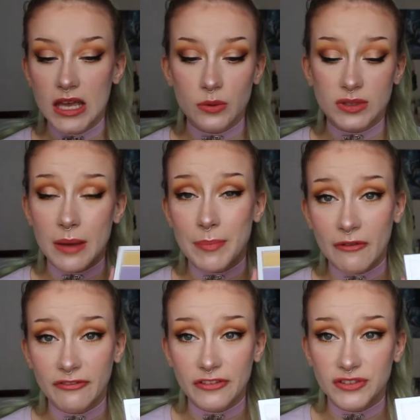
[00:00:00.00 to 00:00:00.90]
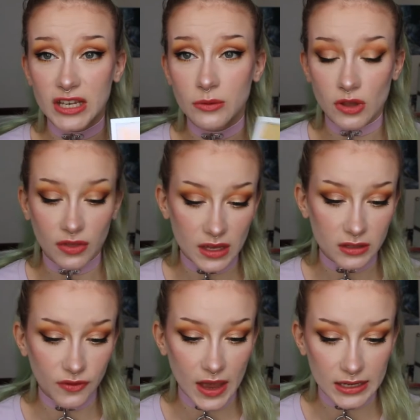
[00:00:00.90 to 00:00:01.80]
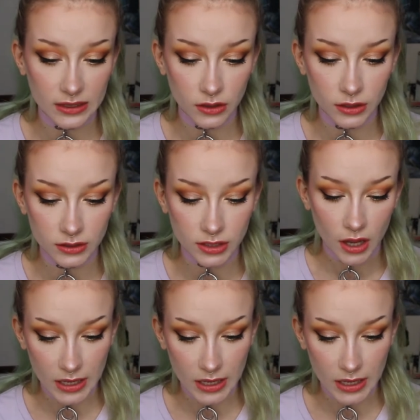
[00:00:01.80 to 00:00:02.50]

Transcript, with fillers: It was ten pounds fifty, which I think is fairly good,